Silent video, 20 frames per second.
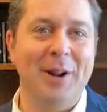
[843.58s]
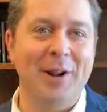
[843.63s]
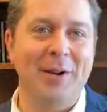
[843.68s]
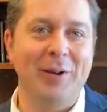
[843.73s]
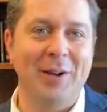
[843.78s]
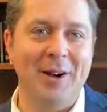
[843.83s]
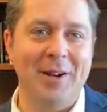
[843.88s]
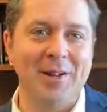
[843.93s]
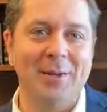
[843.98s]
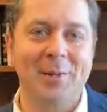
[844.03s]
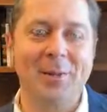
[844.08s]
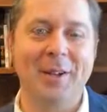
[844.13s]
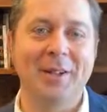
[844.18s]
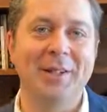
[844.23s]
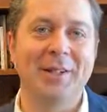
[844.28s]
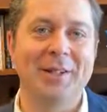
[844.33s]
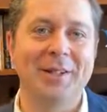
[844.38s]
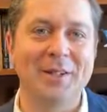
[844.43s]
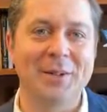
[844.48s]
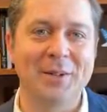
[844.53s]
I cross
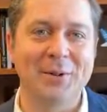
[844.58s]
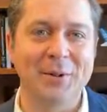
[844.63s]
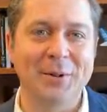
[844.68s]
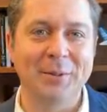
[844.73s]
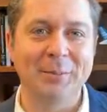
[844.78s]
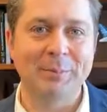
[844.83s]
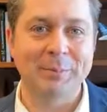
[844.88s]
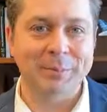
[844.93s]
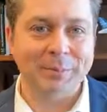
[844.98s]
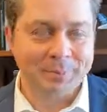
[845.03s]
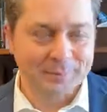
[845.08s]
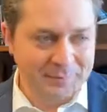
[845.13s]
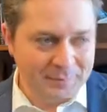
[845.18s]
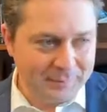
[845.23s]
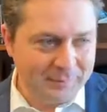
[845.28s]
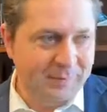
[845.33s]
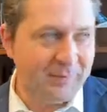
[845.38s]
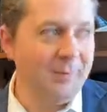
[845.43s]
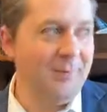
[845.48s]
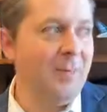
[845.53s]
Wellington Street,
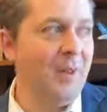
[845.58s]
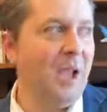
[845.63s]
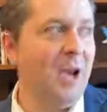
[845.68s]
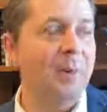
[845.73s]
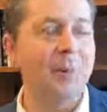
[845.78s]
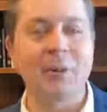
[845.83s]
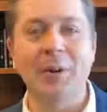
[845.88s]
I'm